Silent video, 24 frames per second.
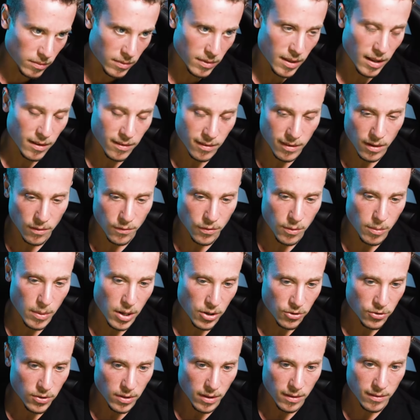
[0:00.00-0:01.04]
that's the
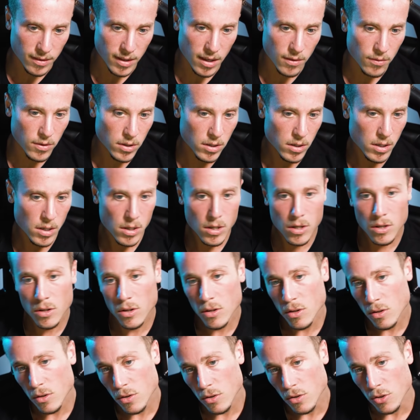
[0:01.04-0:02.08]
information that's given,
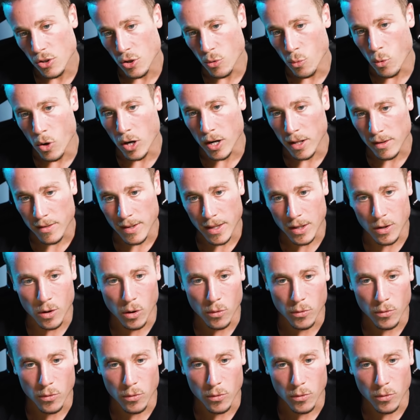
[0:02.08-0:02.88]
you want to take